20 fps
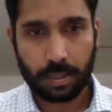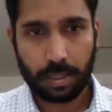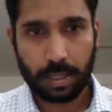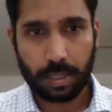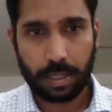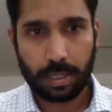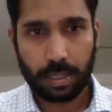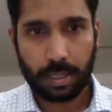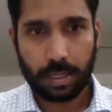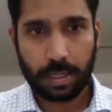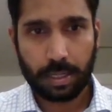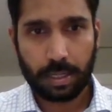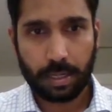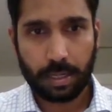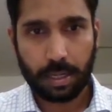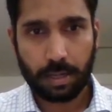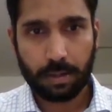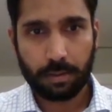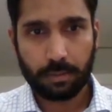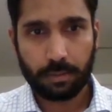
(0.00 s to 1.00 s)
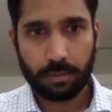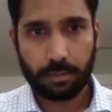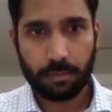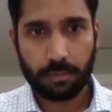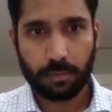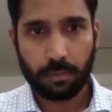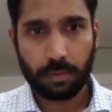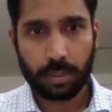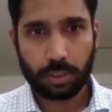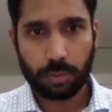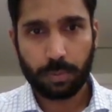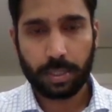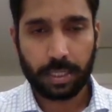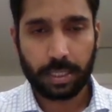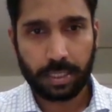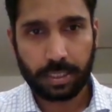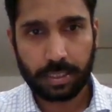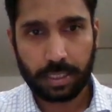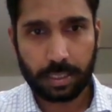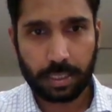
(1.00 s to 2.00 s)
okay. Now, once we
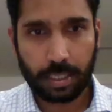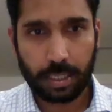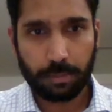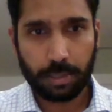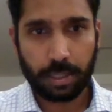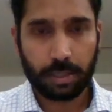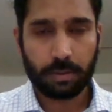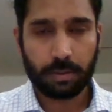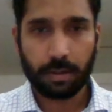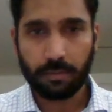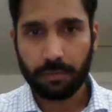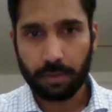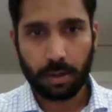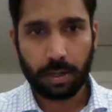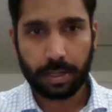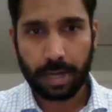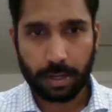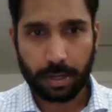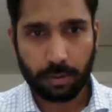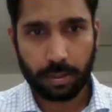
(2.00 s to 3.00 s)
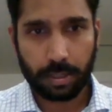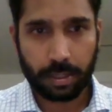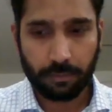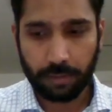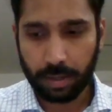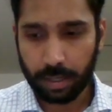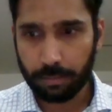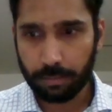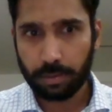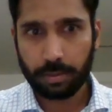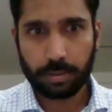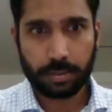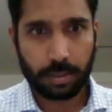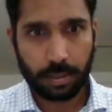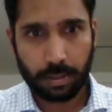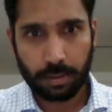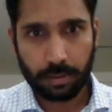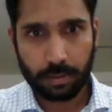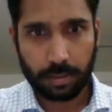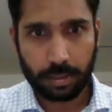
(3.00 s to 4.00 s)
initiate the label encoder for all categorical variables,
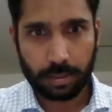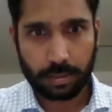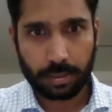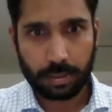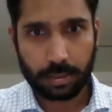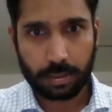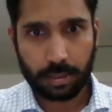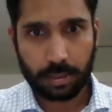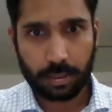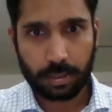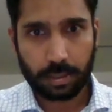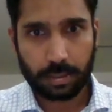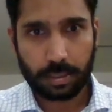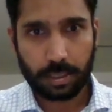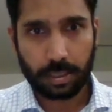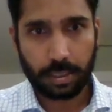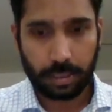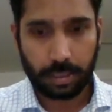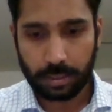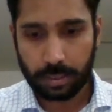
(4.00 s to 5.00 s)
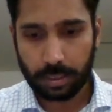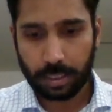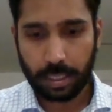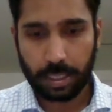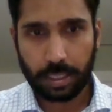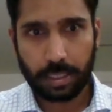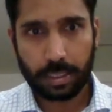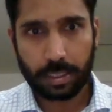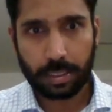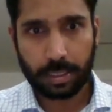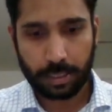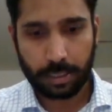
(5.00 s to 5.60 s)
let's just call this initiate,